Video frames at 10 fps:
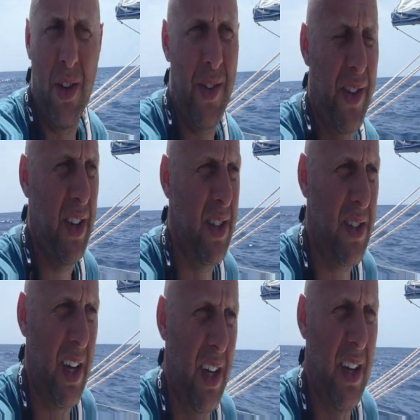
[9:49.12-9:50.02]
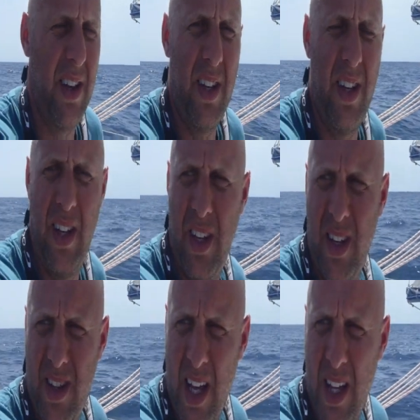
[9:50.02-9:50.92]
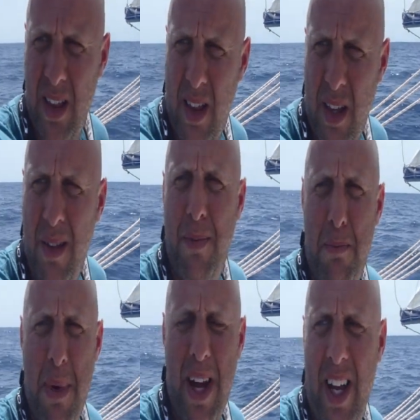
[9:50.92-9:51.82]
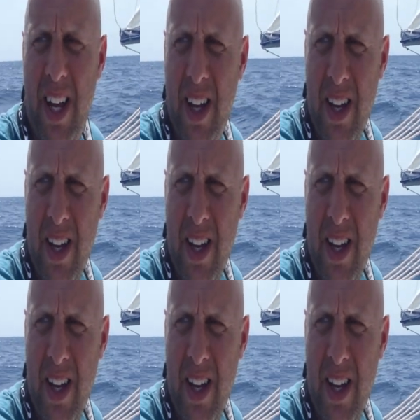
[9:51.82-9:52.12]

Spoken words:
on Thursday the 10th of May,